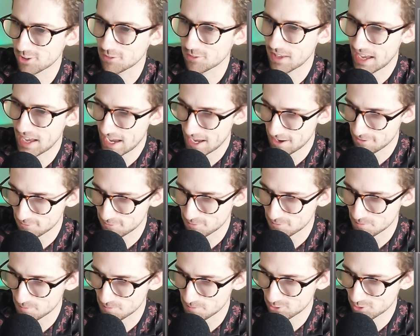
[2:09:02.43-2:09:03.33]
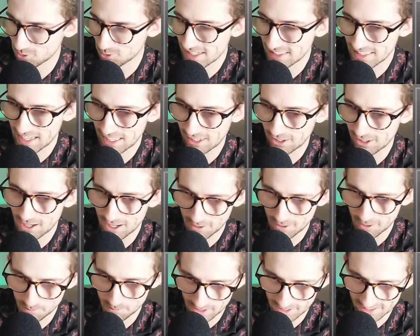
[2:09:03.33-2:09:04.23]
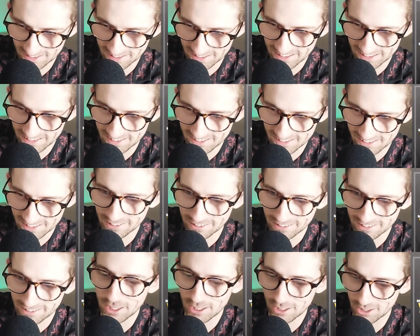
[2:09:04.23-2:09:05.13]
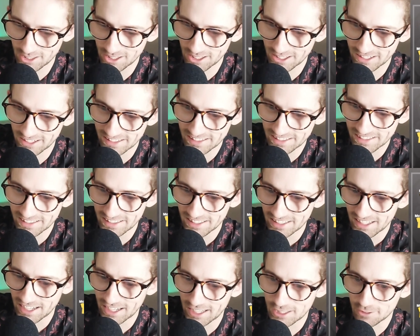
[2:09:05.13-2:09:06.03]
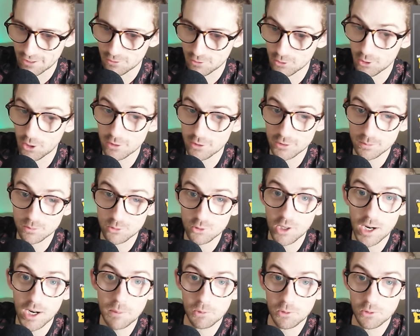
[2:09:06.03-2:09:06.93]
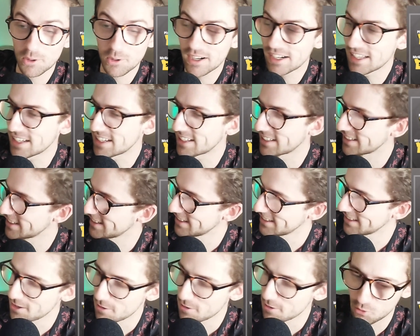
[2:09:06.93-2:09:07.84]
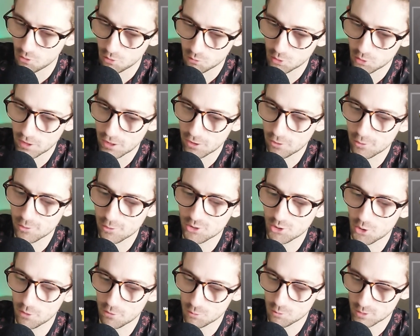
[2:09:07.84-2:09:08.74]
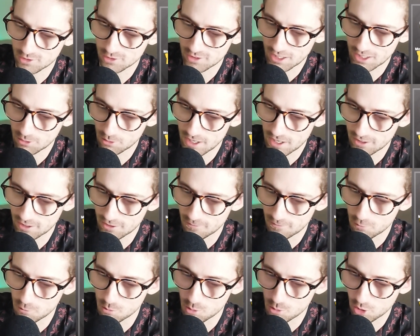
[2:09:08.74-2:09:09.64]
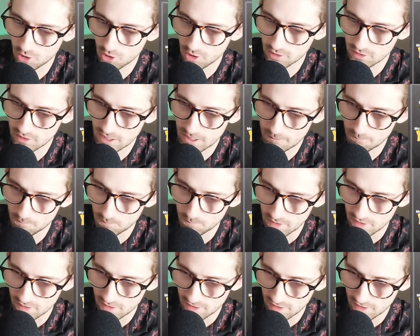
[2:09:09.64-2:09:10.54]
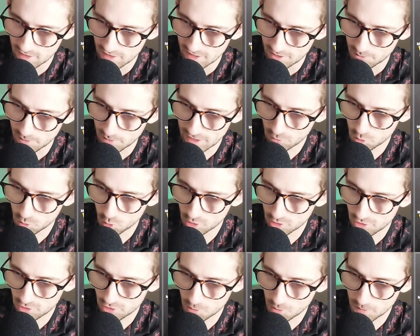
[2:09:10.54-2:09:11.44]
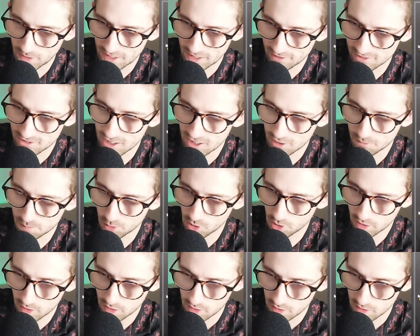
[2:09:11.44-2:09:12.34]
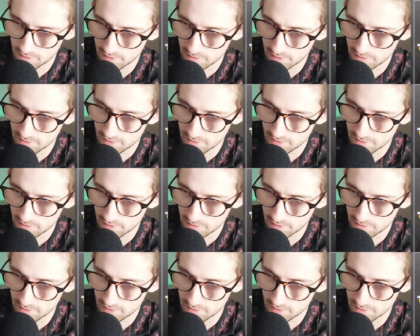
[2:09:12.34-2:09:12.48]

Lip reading: If you have, make sure you hit that like button. It does help me out a lot. And if you're not subscribed already, feel free to do so if you want to stick around for more content. We'd love a watch along, mate. Cheers, Brock.